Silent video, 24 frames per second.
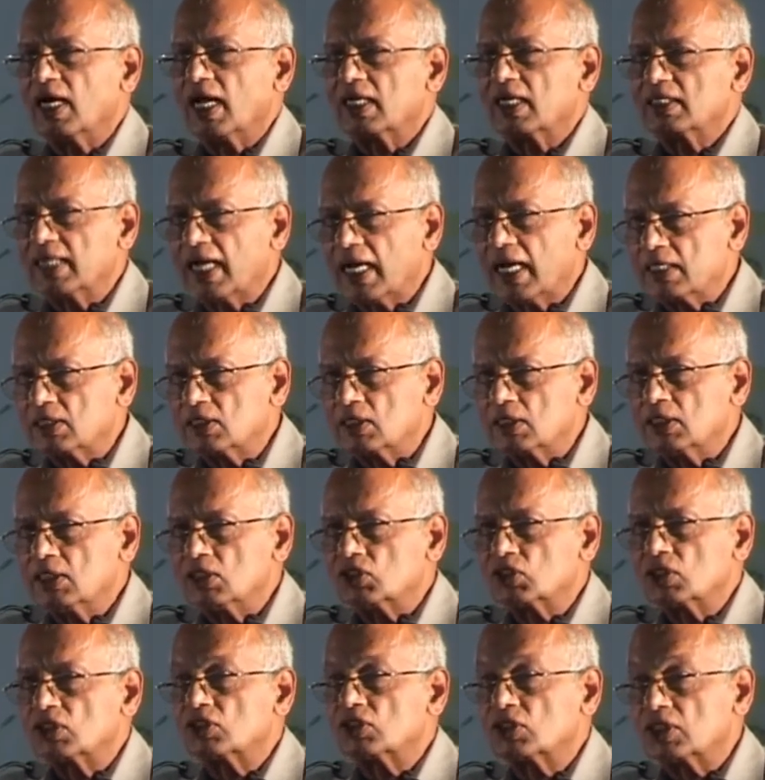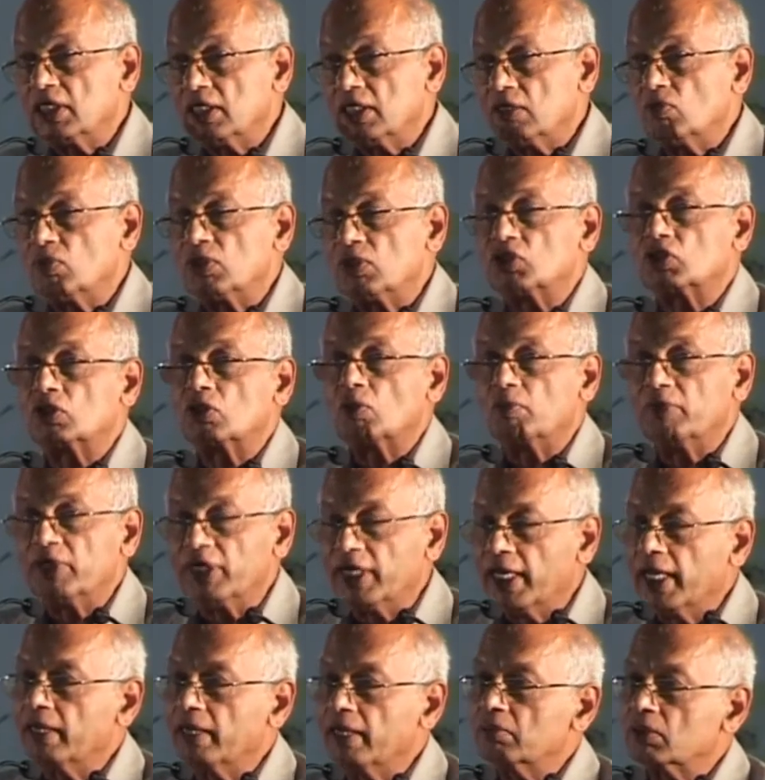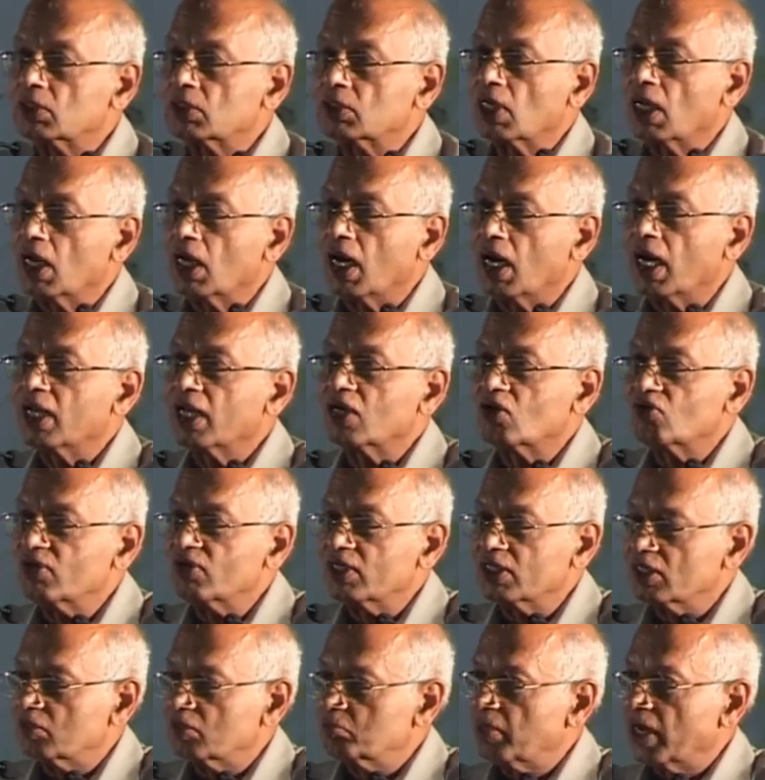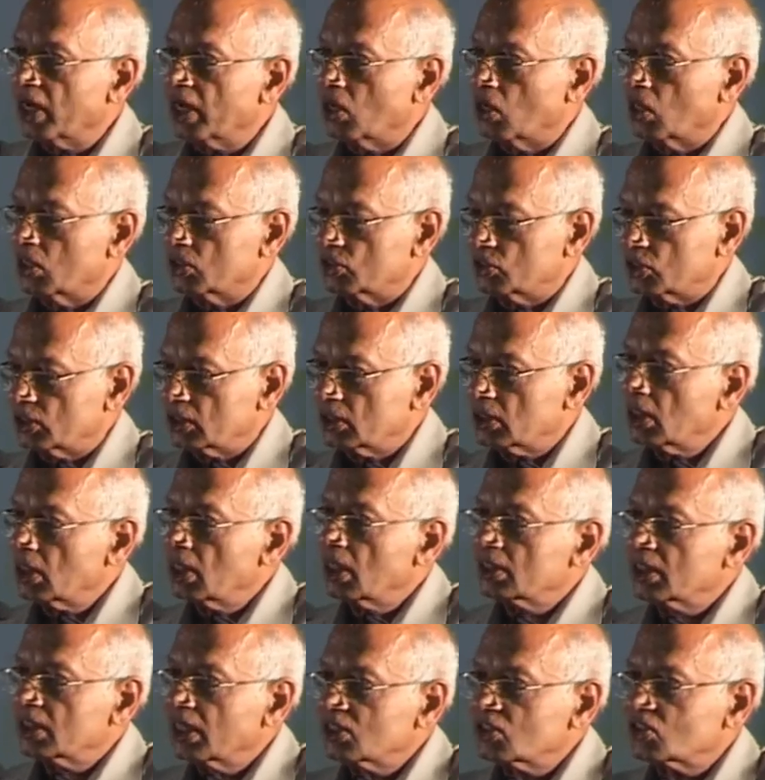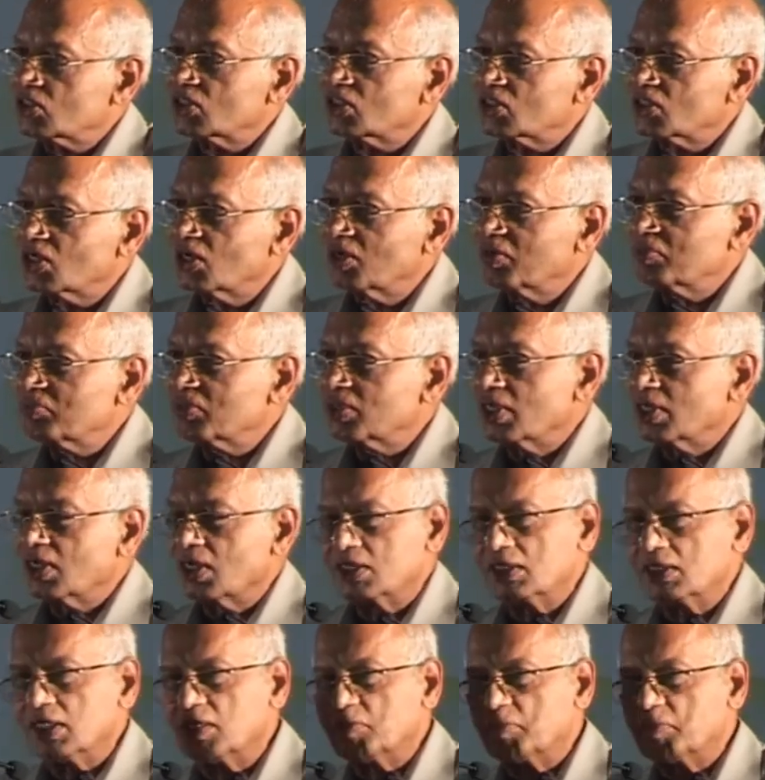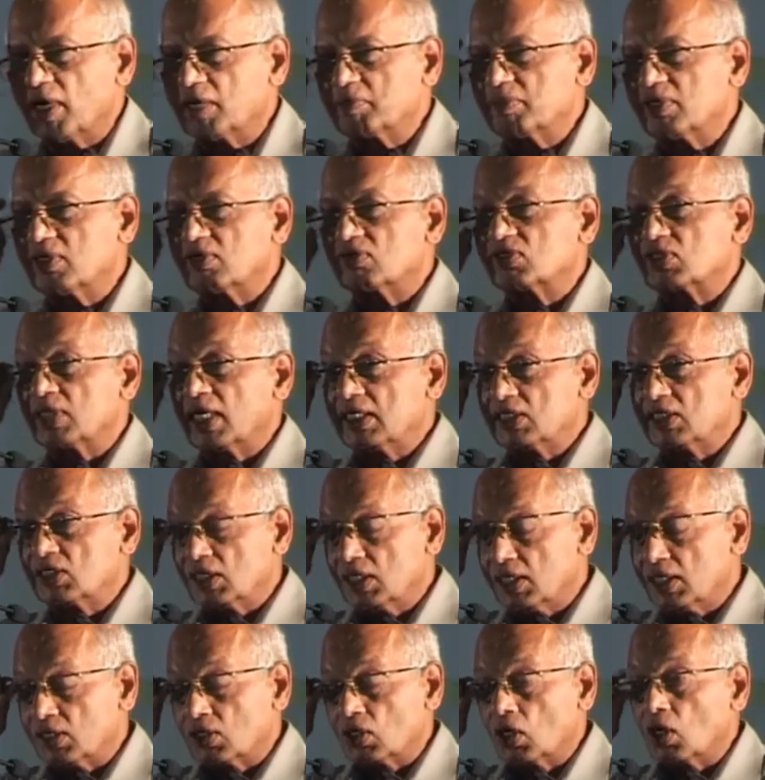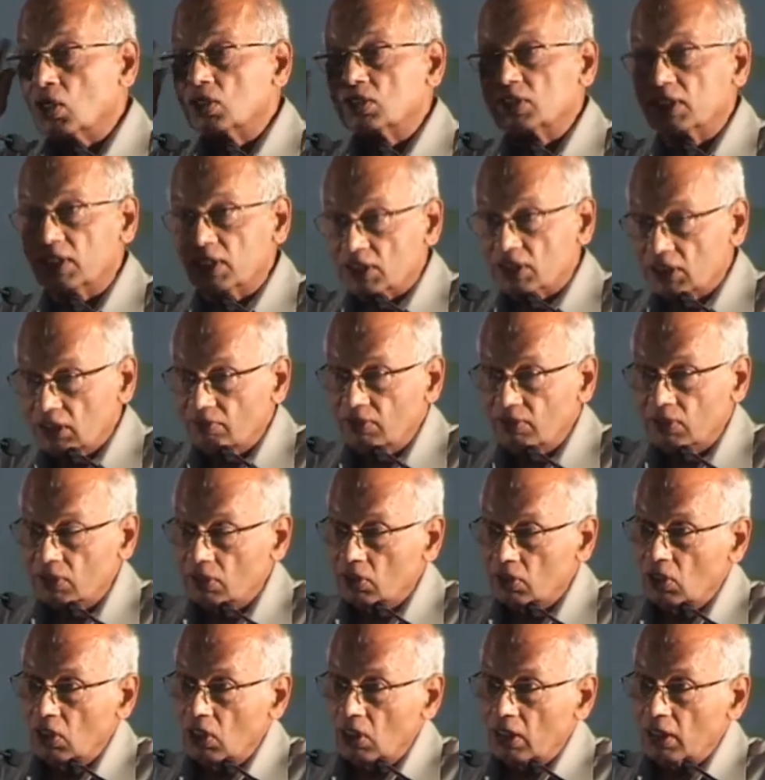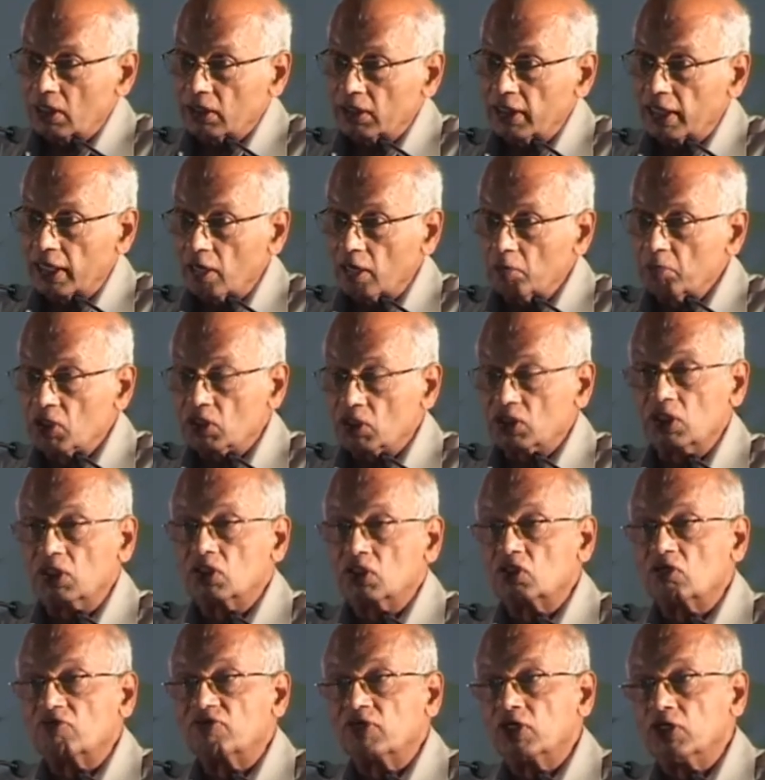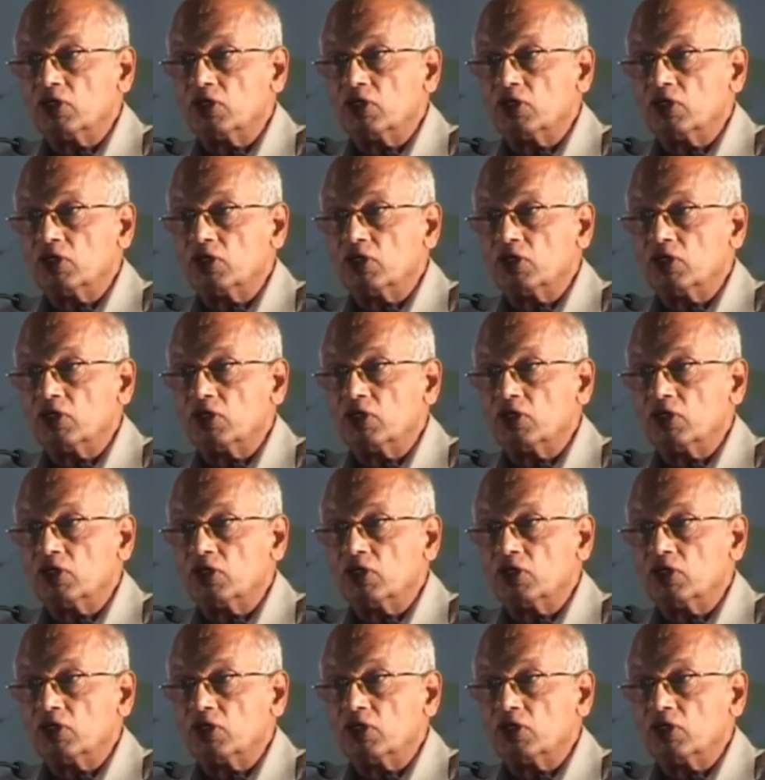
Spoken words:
And that is a tree which we named Ayurvedic biology. That is the term the Department of Science and Technology has given the emergence of